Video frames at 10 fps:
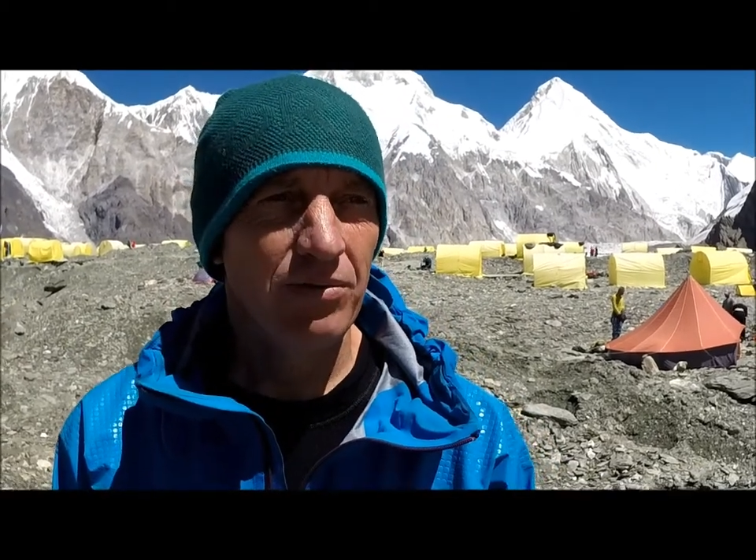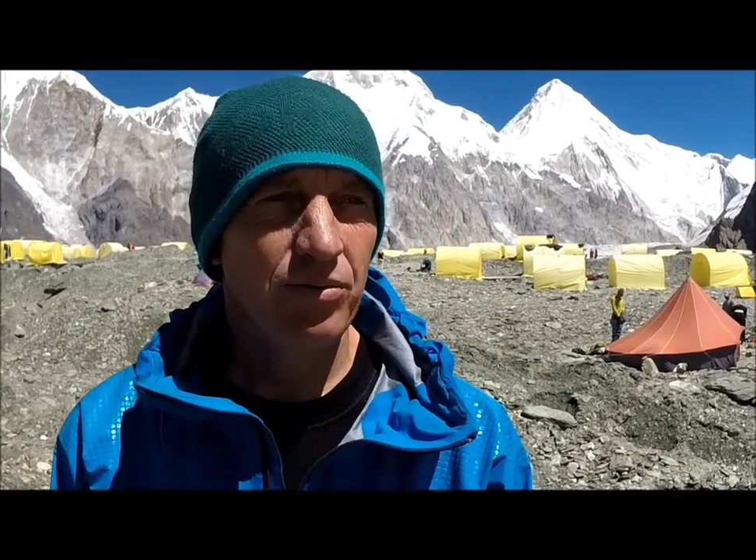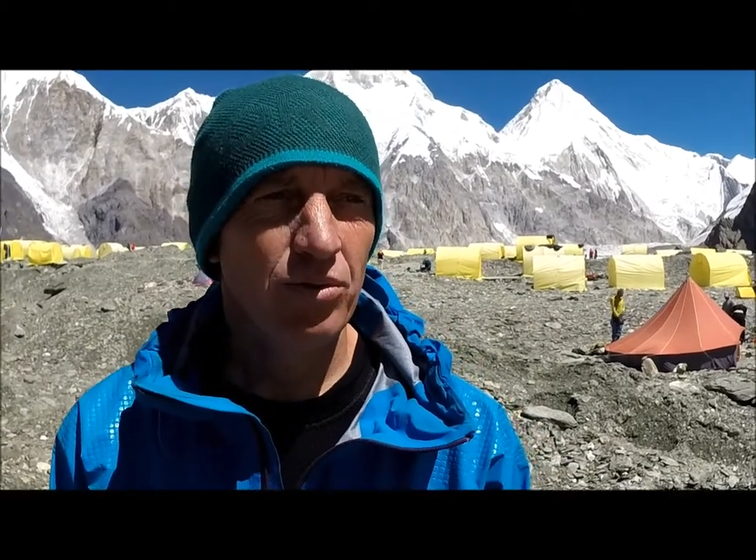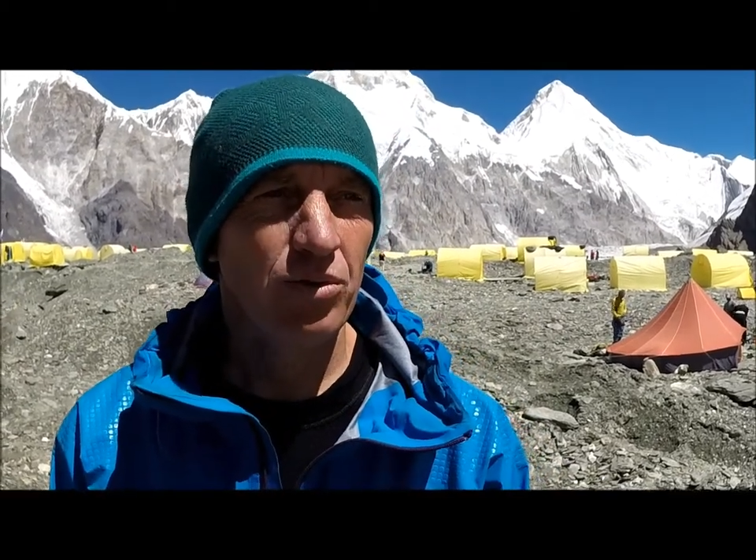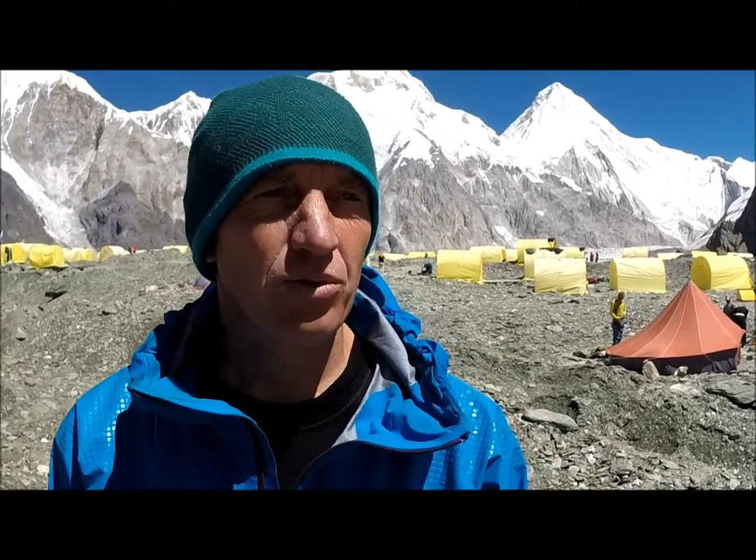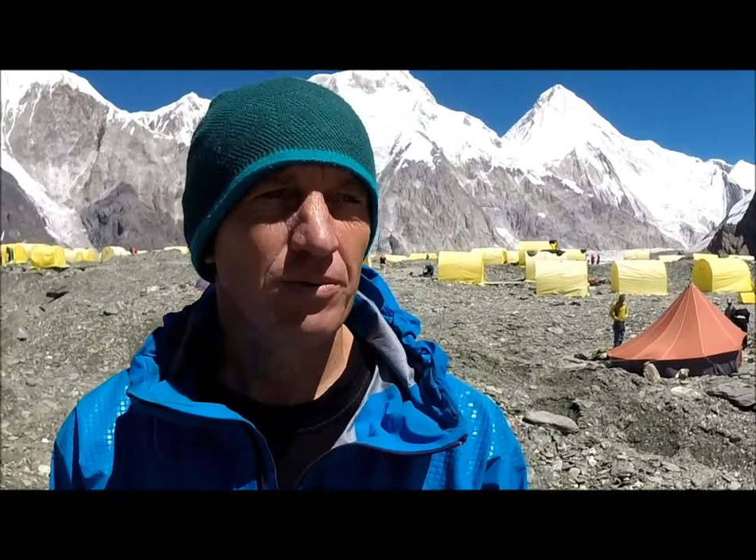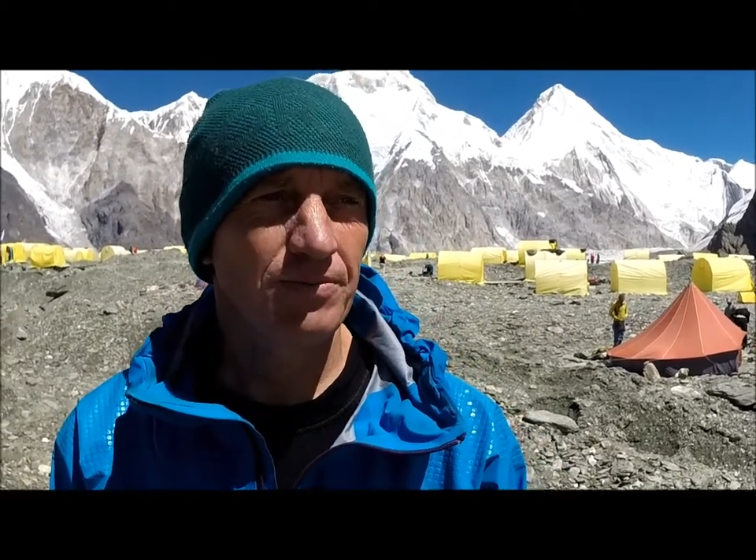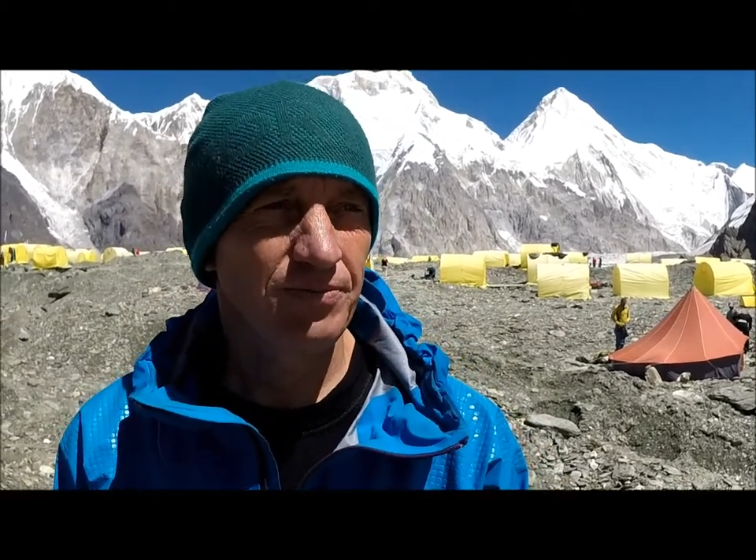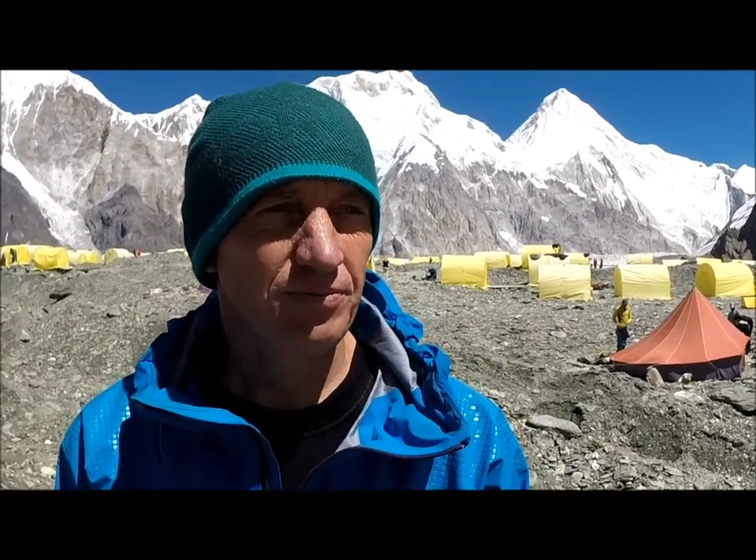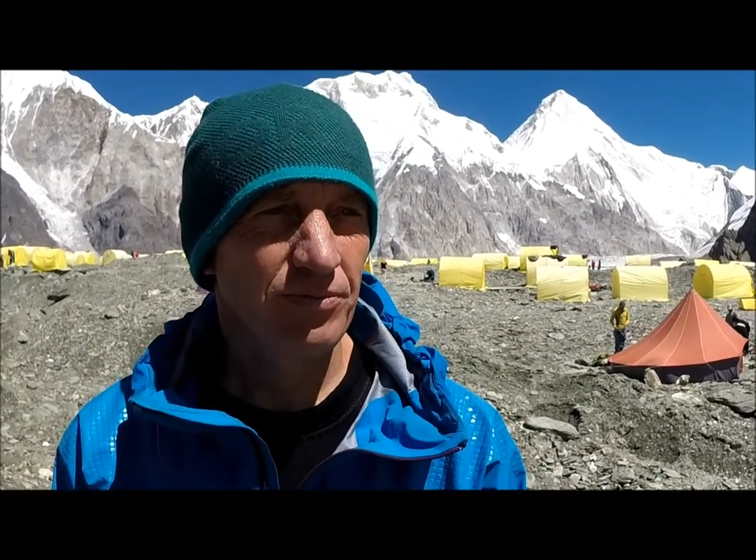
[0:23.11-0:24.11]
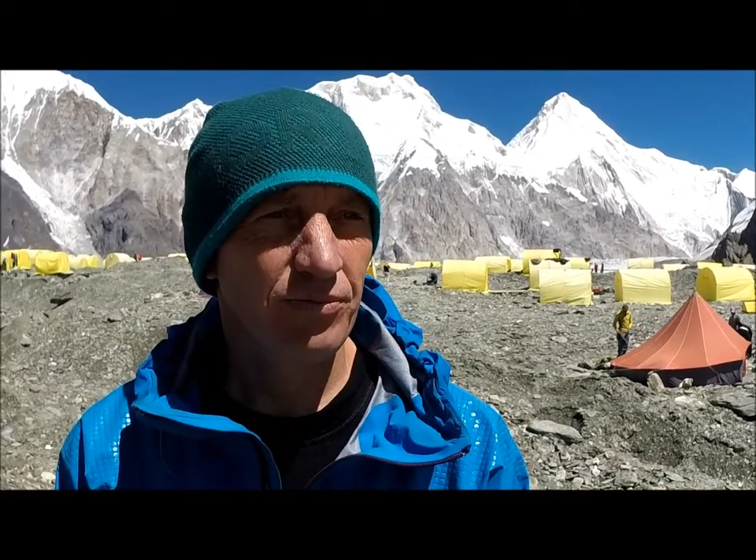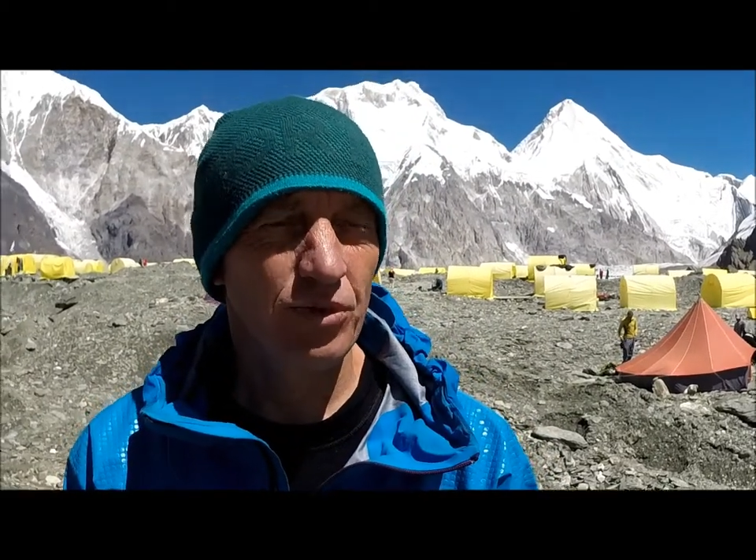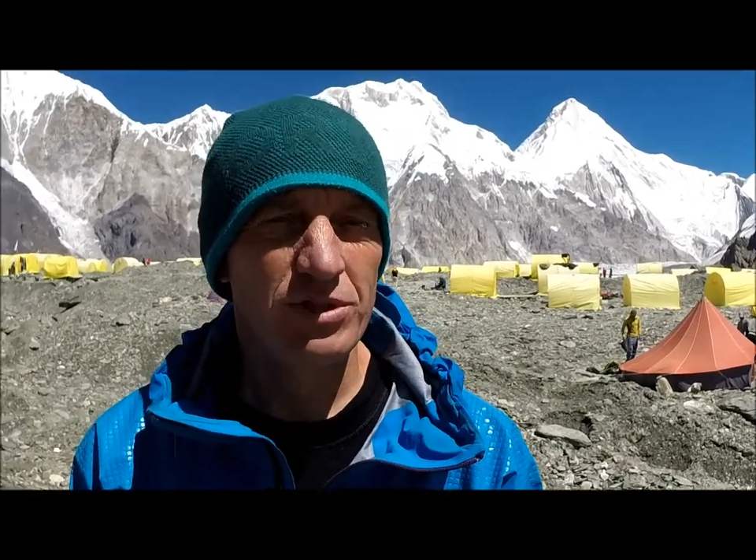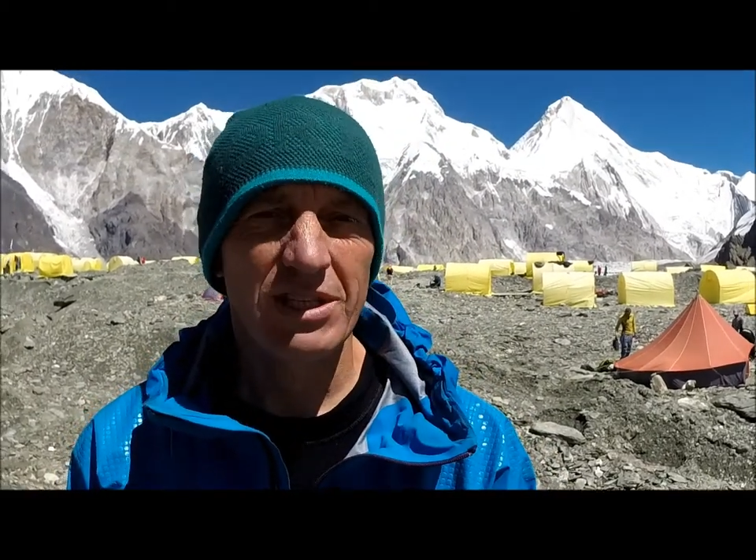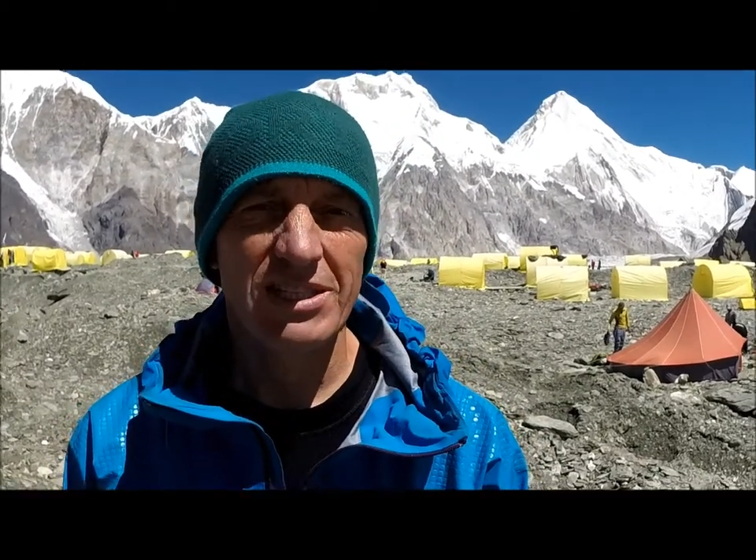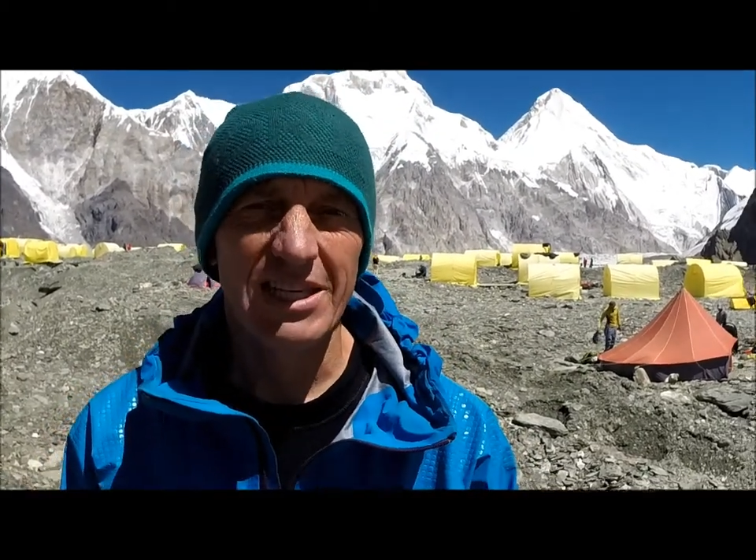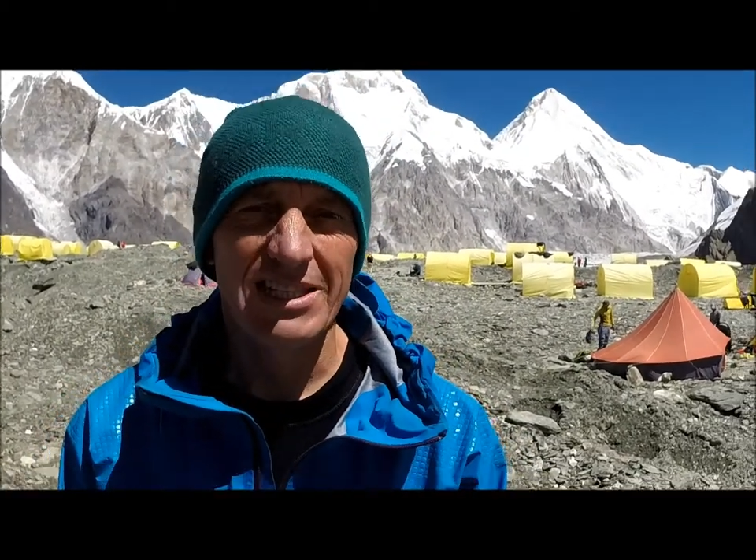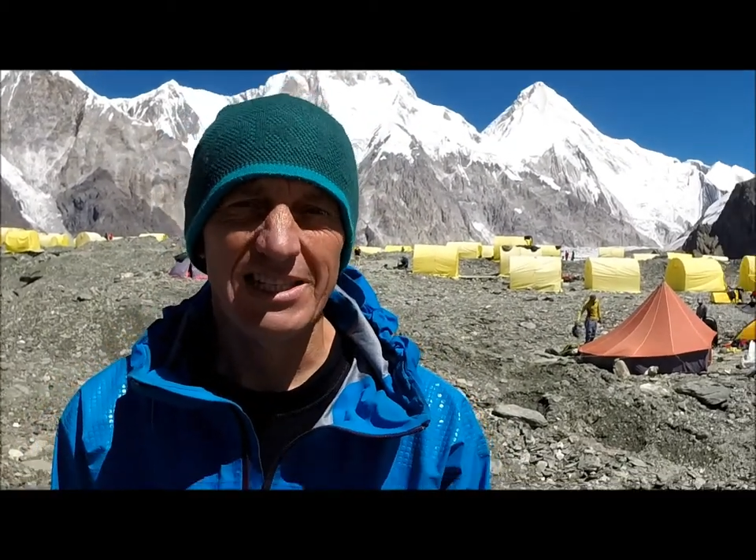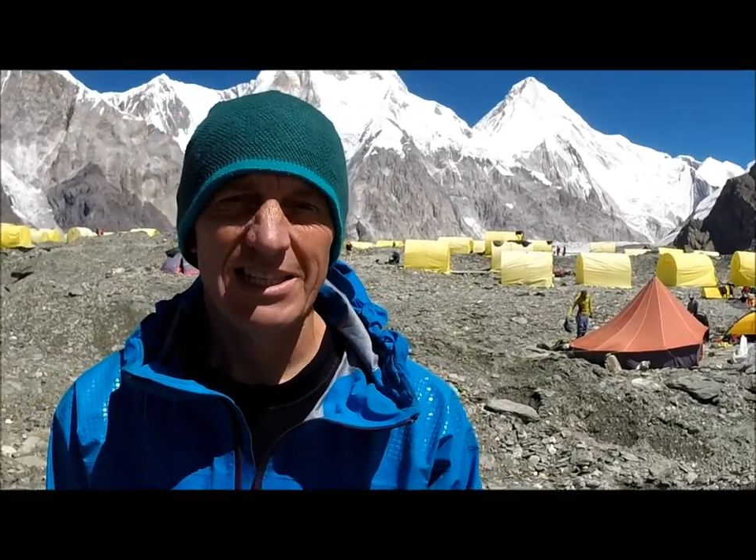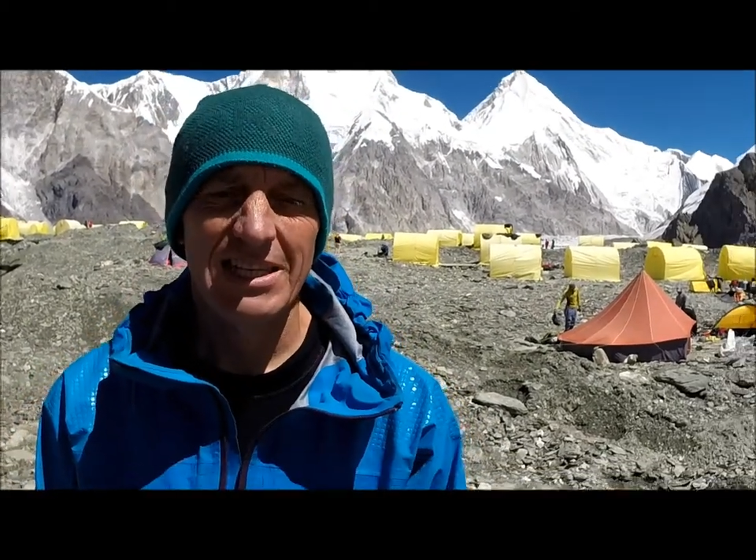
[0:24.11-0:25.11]
for first
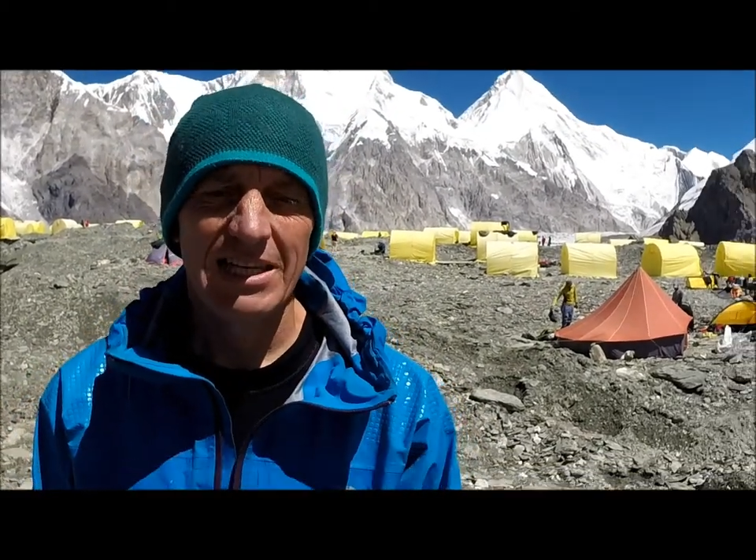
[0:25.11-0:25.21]
ascents